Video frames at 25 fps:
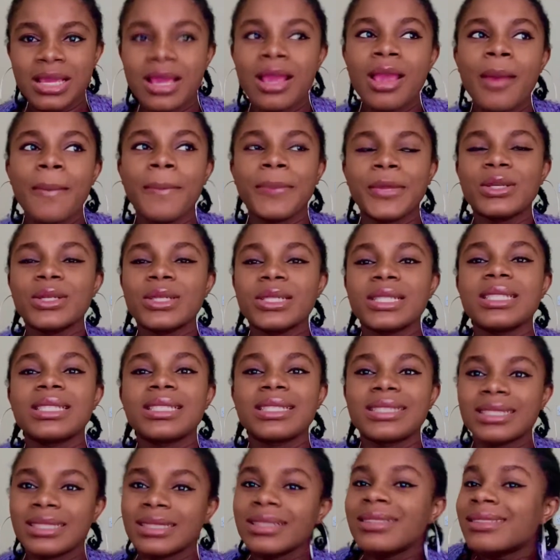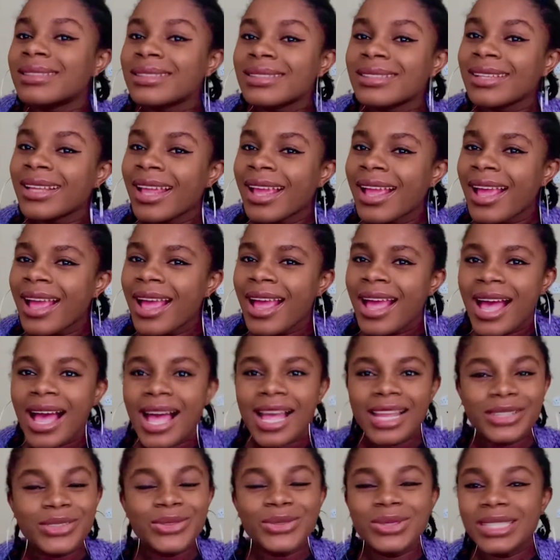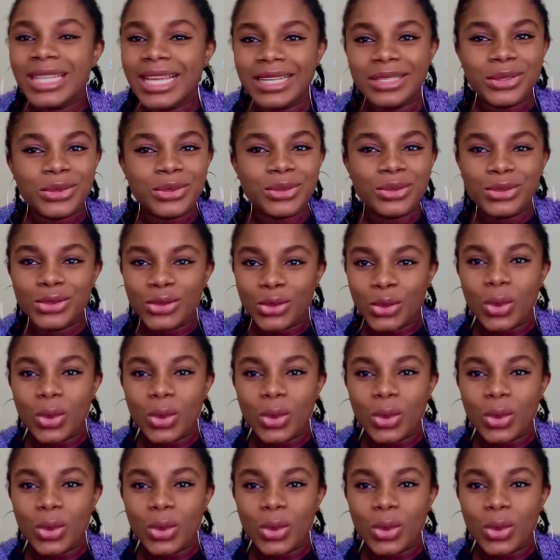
because i don't like doll.